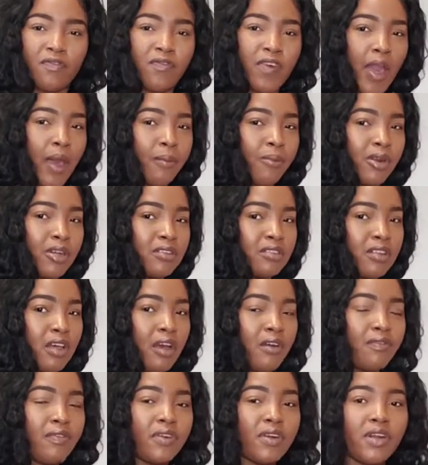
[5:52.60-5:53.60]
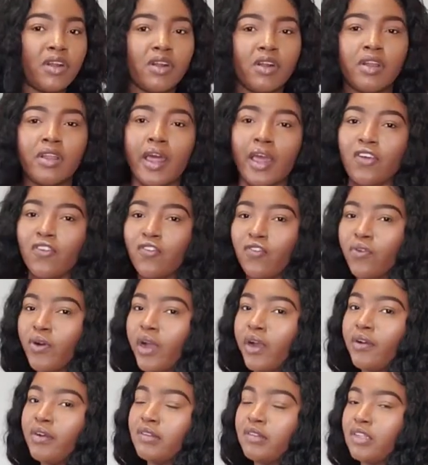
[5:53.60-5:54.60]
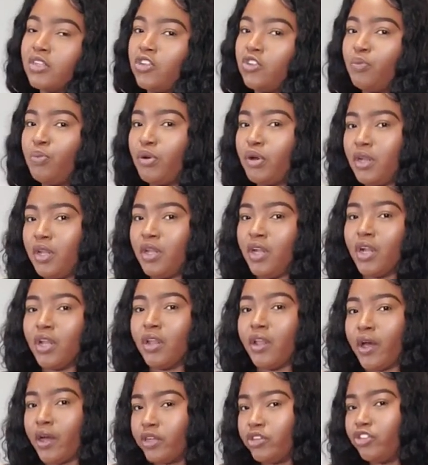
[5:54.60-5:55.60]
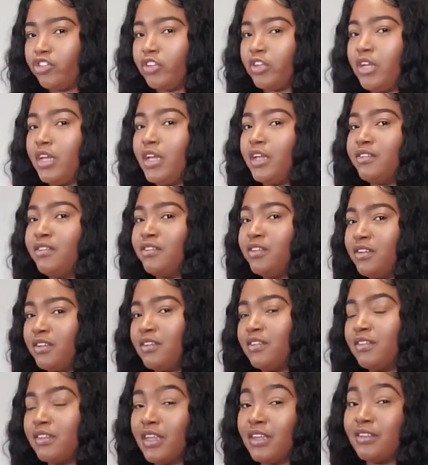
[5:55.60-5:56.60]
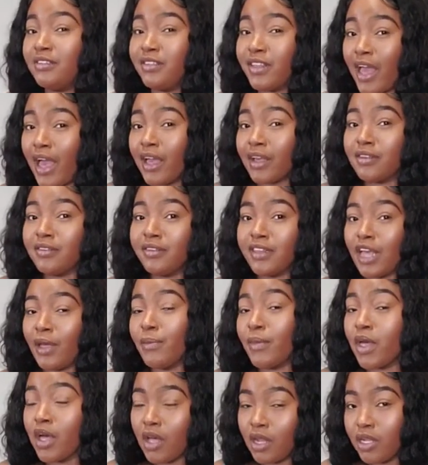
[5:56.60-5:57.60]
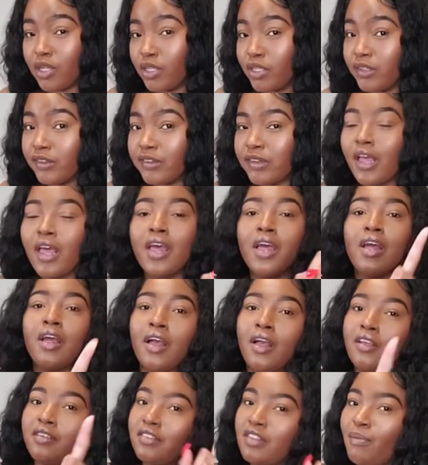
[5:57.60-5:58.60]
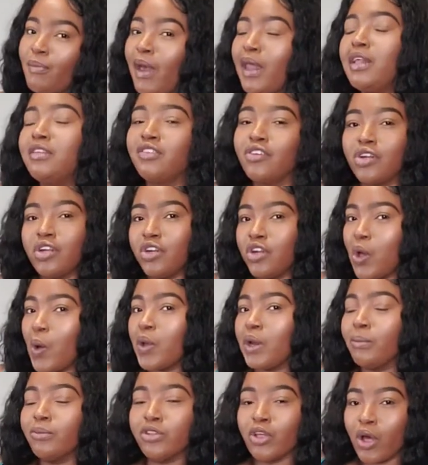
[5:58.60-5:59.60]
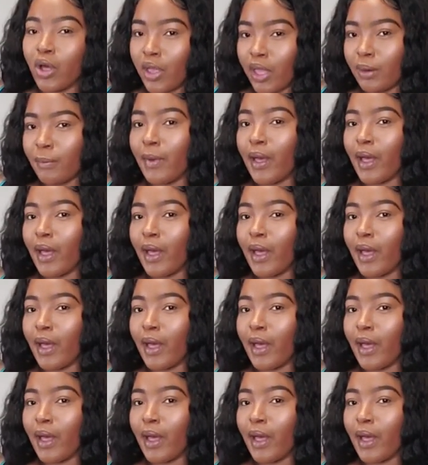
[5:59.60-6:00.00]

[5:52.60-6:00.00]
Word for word: fabric softener or like fragrance that you put in your laundry is these exact same colors somebody's gonna know what I'm talking